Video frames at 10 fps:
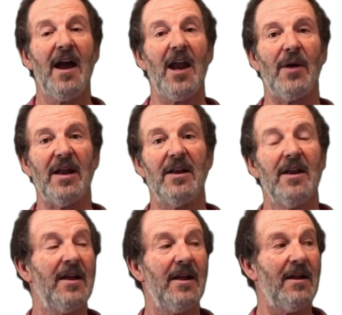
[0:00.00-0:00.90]
Anyway,
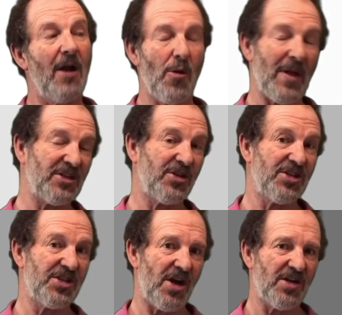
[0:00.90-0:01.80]
I hope that's a good
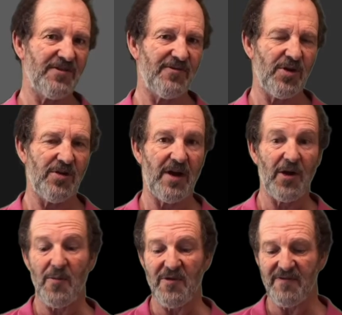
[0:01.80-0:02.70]
starter for you, and I
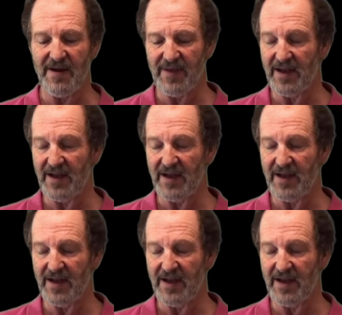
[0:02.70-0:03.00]
hope you found that